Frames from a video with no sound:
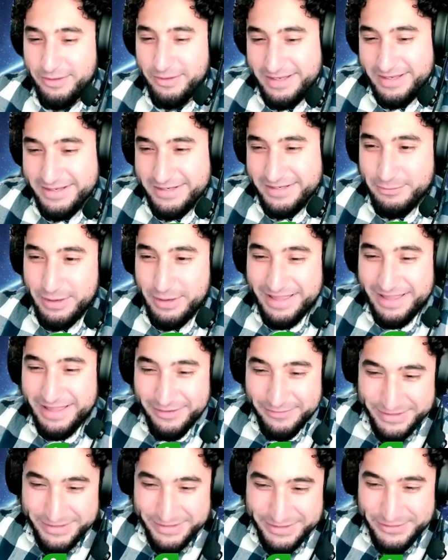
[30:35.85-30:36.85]
this is what I
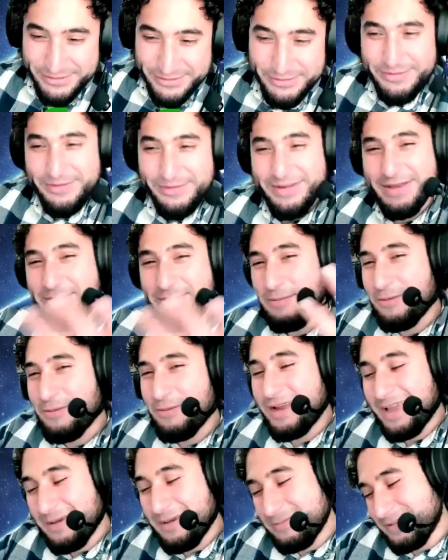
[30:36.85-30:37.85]
love to do. Give me more
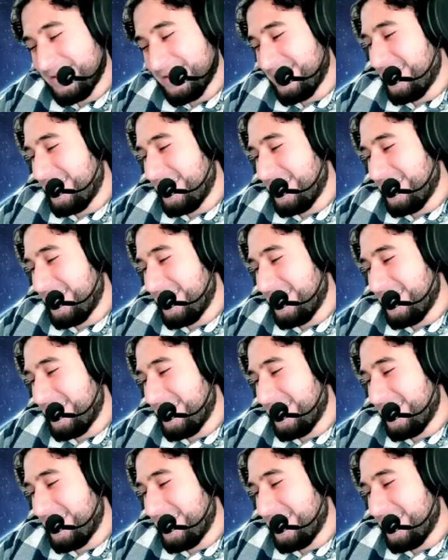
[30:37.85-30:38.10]
games.